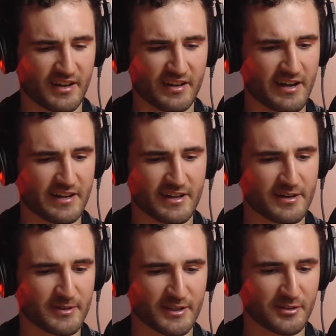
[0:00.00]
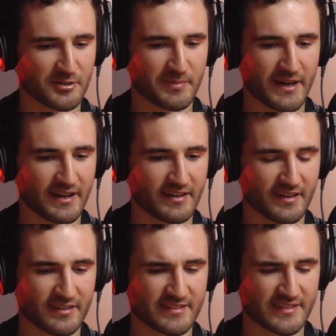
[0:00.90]
I can't really look back
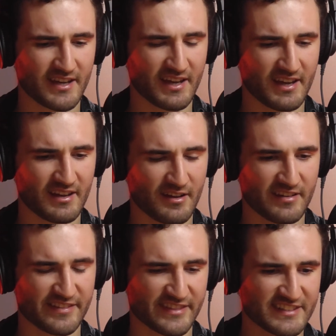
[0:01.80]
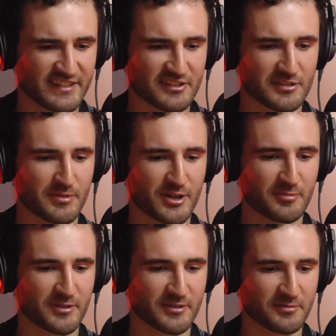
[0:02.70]
and say, this is the
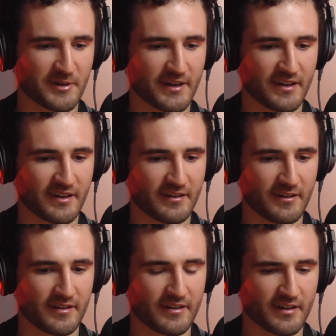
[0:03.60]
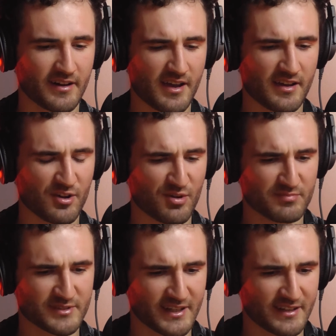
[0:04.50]
moment where I
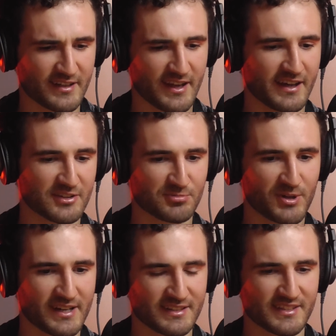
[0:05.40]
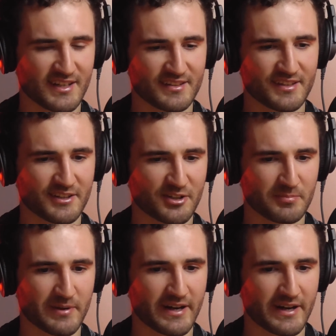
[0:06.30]
did X, Y, and Z and then it got